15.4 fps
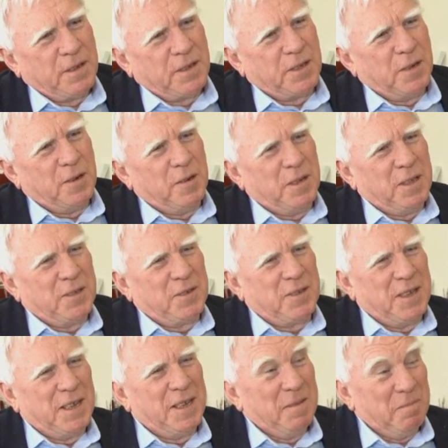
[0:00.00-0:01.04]
So
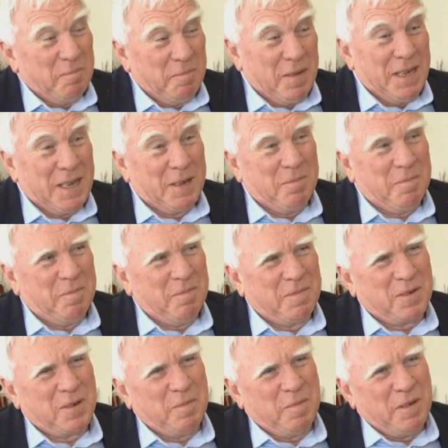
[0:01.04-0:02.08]
it's uh, big,
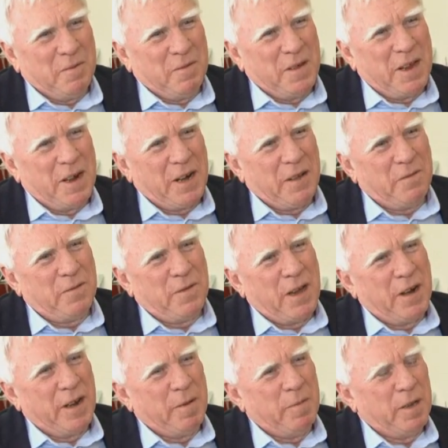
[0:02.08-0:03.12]
could be very,
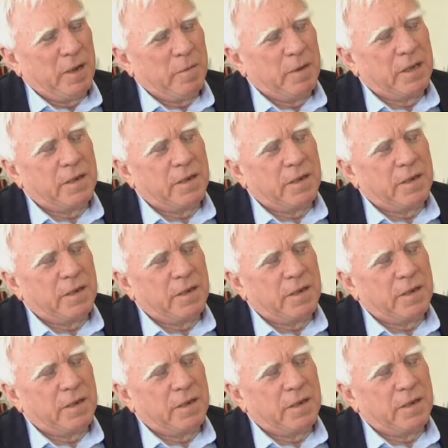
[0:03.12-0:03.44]
very big